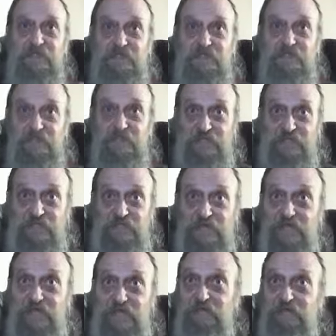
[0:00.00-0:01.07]
that a
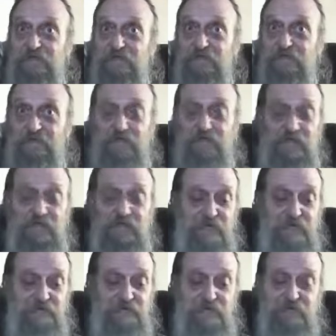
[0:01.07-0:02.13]
lot of us are going to
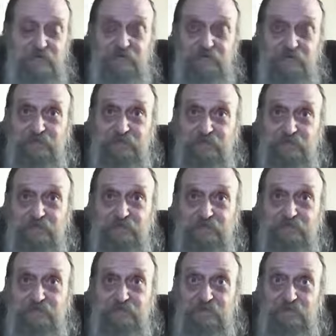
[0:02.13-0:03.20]
have to go
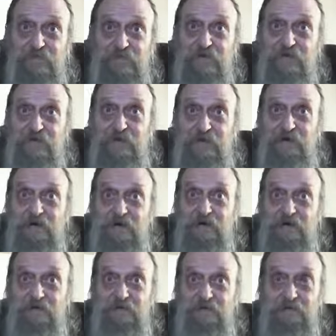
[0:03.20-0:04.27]
to the
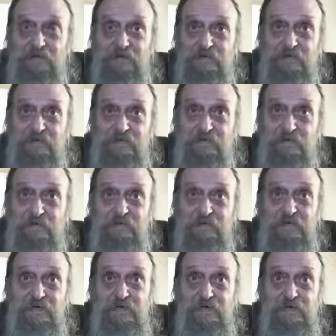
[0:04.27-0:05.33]
fire
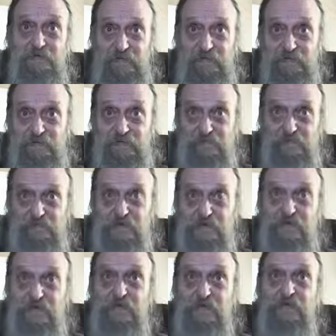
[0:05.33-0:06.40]
and be
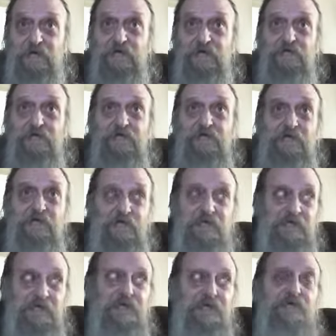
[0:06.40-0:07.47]
refined, and
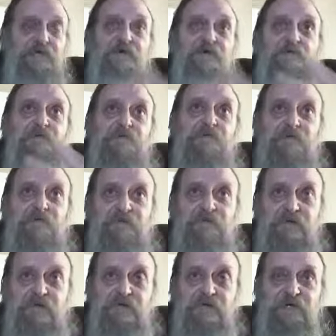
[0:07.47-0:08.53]
then over the
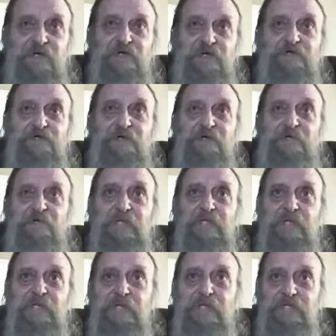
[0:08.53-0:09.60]
period of the
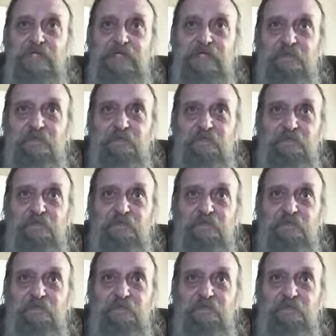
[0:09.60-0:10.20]
millennium,